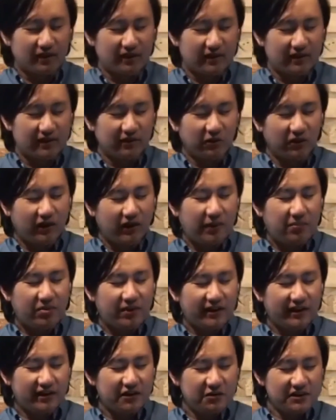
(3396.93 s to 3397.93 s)
Lord, I pray
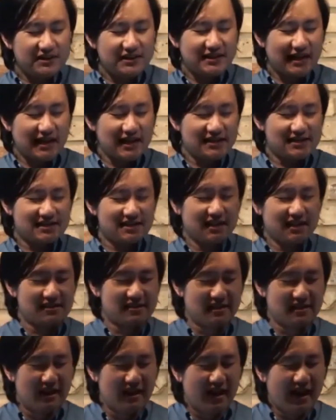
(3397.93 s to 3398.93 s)
that you would test us
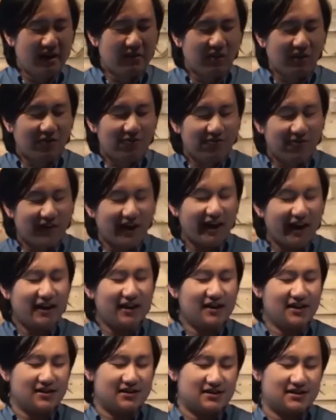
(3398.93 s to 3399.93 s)
and refine
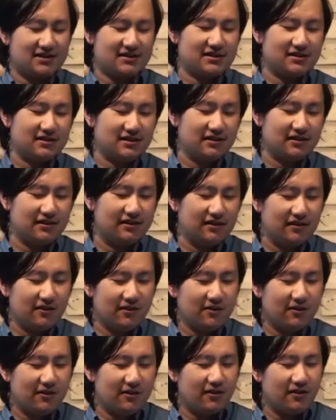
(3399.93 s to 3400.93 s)
us.
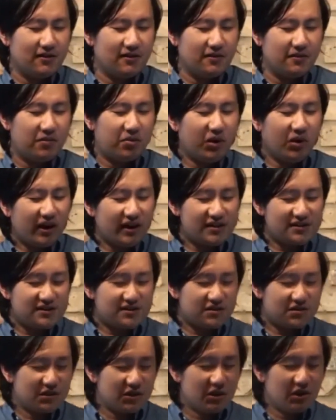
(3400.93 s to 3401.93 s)
Put us
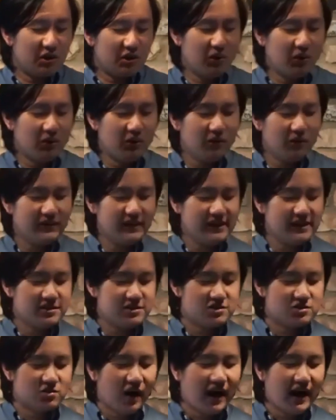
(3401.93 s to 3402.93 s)
through these
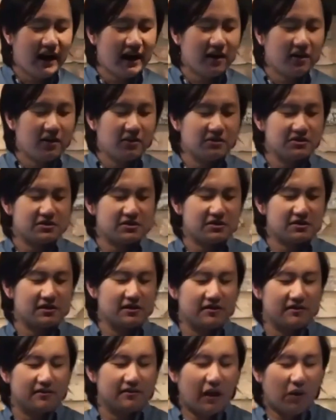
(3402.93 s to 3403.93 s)
trials
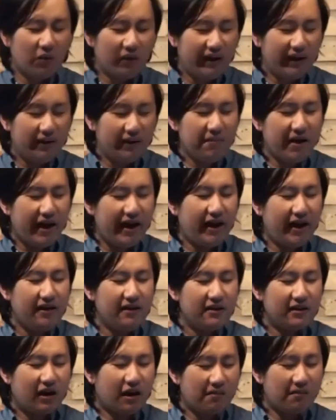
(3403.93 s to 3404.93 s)
that we may
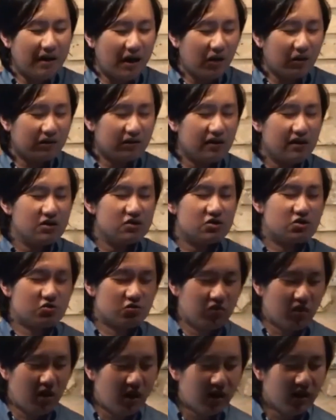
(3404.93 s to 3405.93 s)
come out
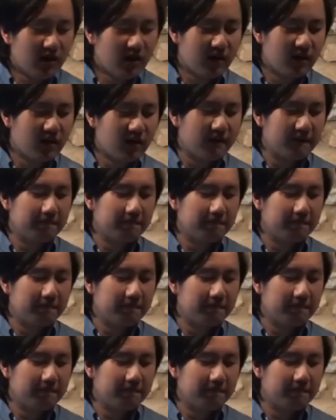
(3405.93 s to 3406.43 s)
stronger,